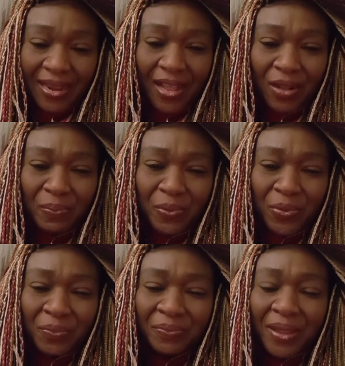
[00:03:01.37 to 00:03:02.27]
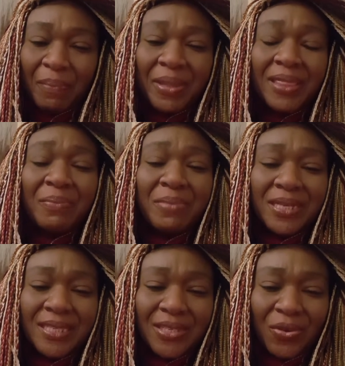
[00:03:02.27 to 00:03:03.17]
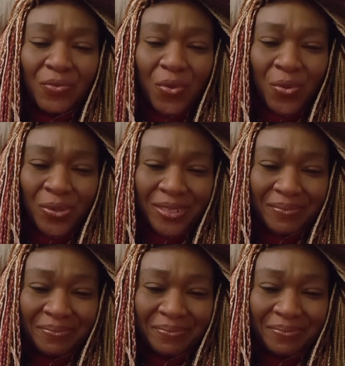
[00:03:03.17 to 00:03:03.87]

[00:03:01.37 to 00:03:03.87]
help you, but the mercy of God.